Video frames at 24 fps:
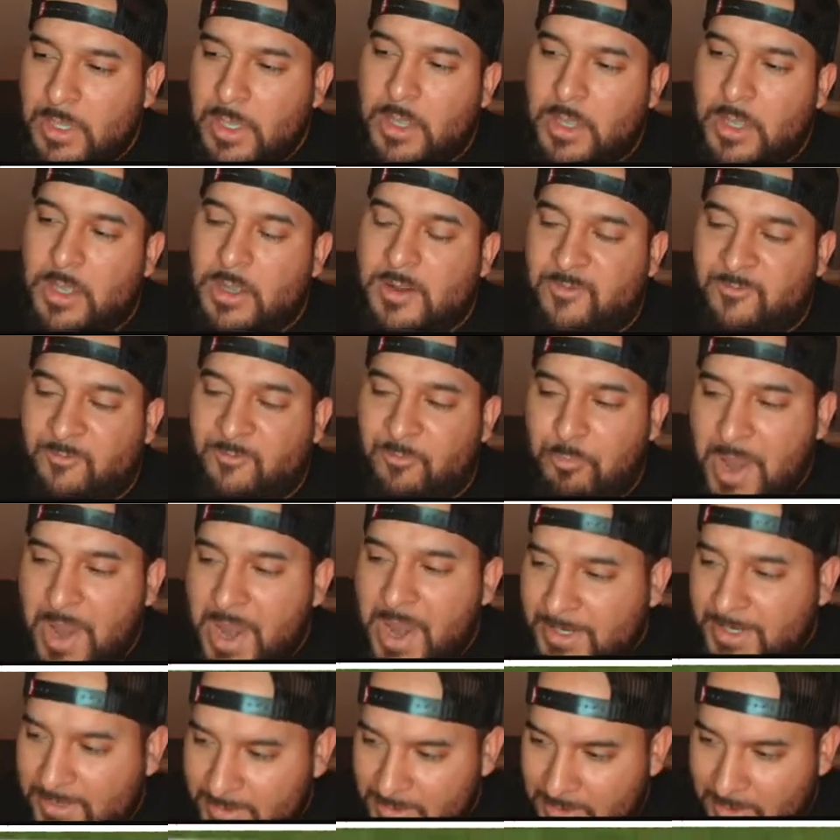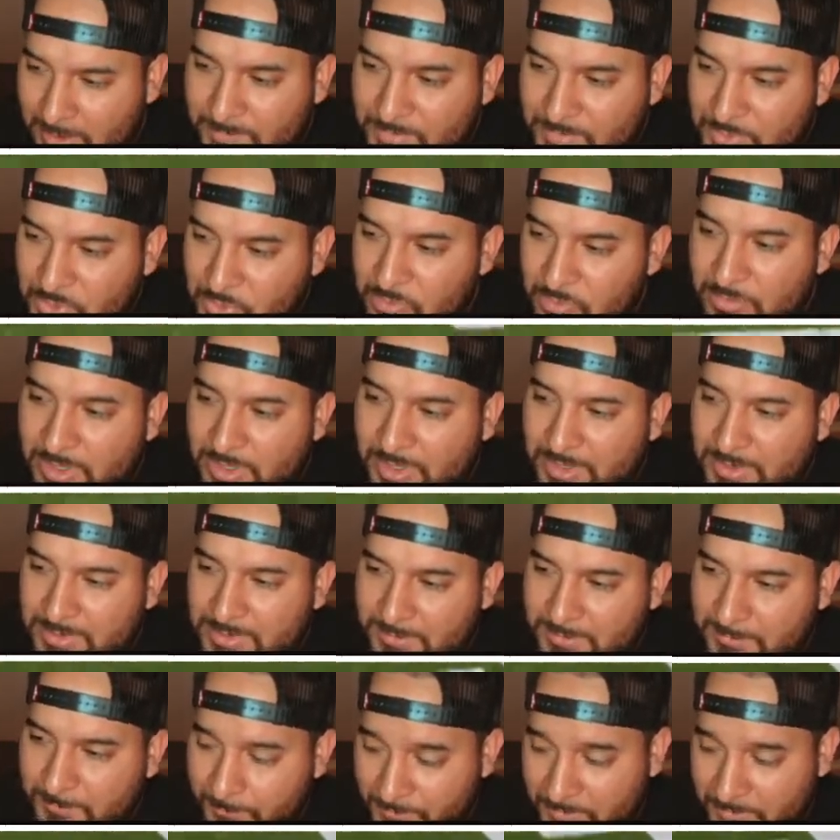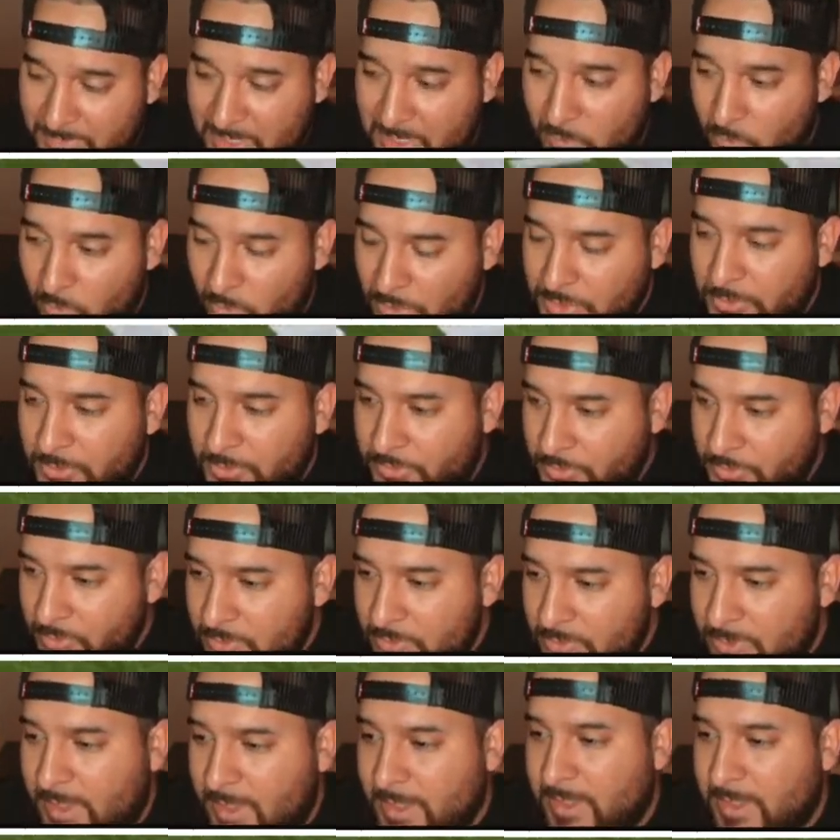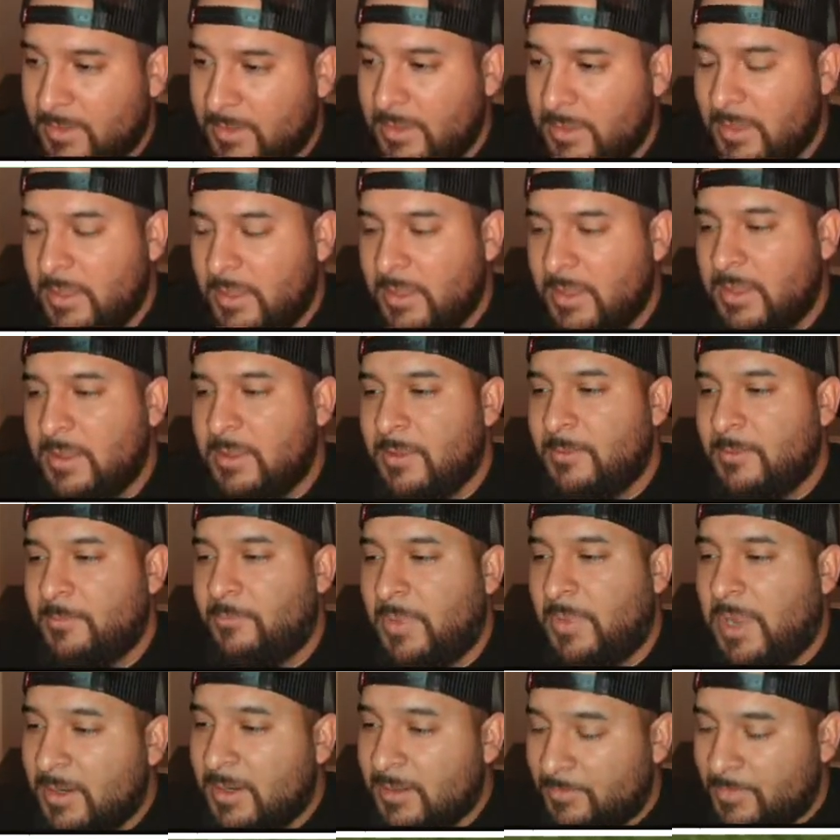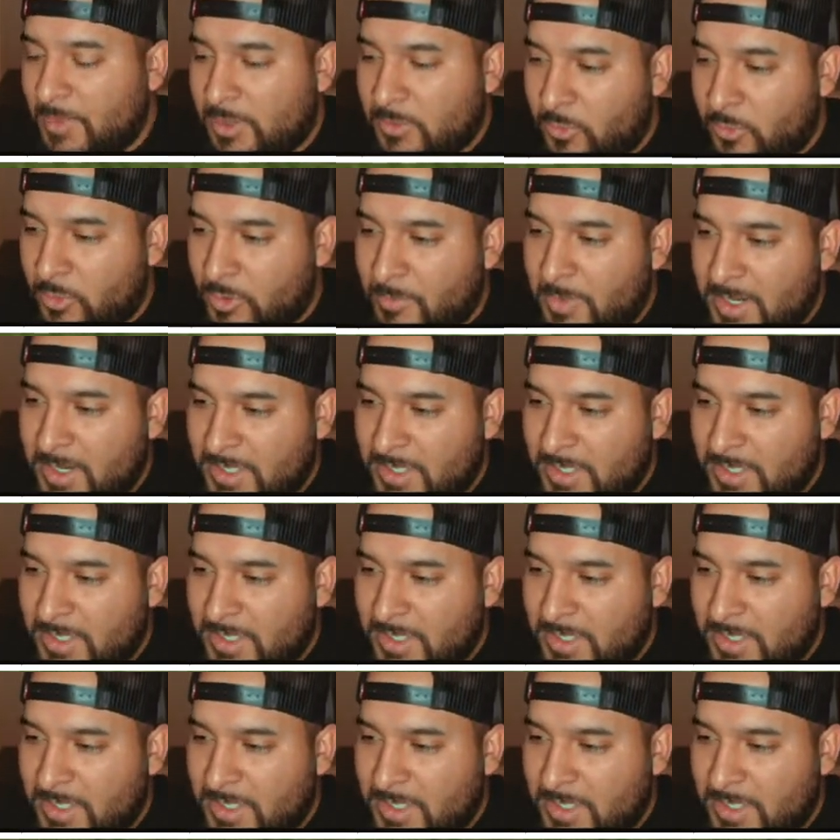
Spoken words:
of backing up too much. And when you do that, my quarterback